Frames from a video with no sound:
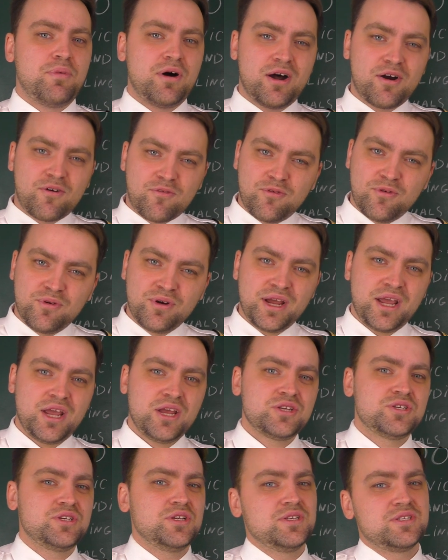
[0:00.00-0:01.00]
powerful
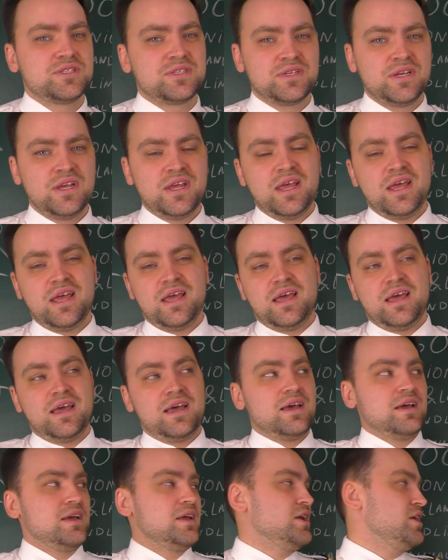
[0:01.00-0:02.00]
engines.
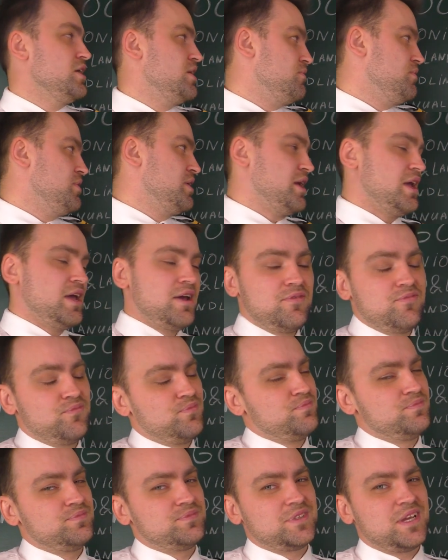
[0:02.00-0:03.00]
Here we have
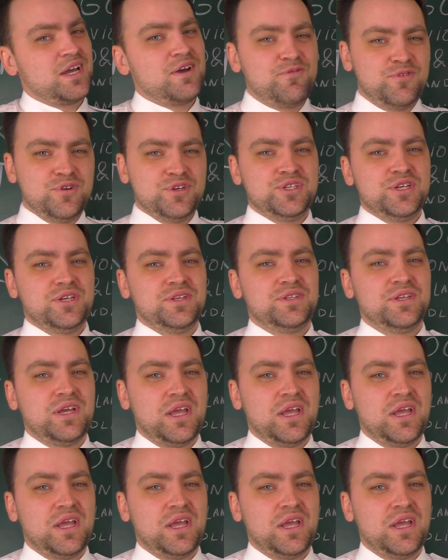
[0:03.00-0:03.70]
efficient